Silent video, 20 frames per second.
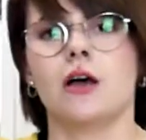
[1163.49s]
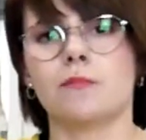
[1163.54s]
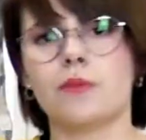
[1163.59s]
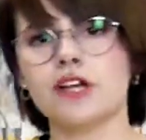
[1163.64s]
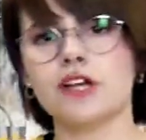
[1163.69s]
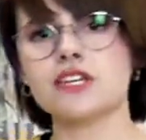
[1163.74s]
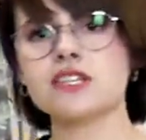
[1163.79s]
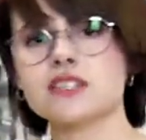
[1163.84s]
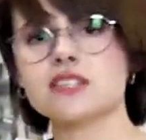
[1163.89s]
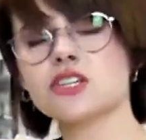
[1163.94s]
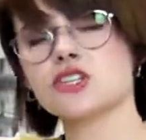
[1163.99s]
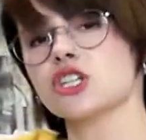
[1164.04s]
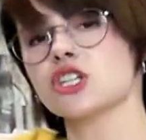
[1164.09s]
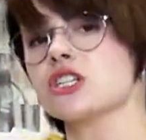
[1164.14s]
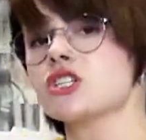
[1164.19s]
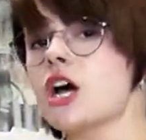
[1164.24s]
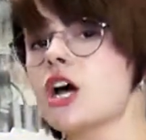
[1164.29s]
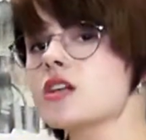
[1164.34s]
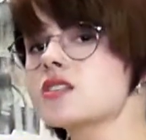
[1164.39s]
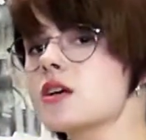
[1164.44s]
But this is
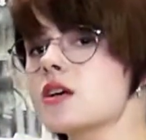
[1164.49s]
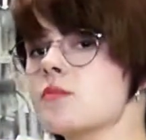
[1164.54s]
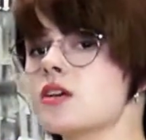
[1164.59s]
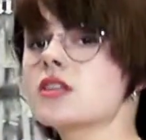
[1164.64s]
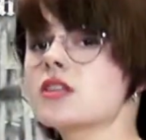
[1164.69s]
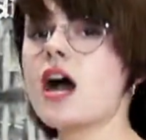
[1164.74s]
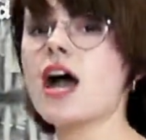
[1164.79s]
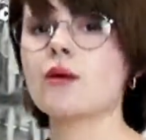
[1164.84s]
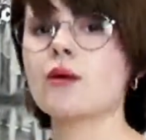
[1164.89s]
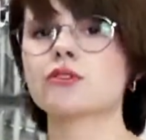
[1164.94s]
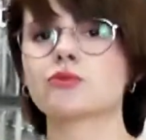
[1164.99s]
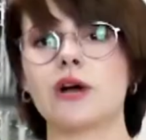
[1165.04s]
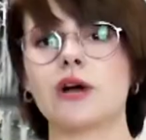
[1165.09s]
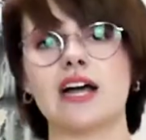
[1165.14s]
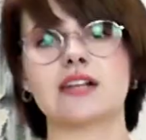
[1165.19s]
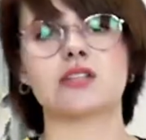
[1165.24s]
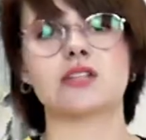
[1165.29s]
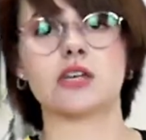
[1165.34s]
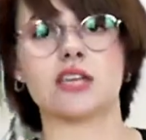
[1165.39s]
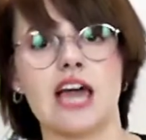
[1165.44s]
just not something that I would
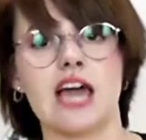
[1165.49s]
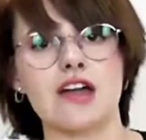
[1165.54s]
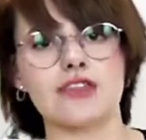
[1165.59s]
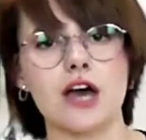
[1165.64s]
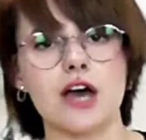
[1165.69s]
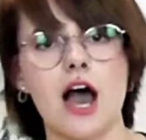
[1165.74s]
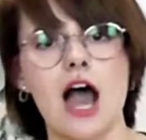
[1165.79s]
wear together.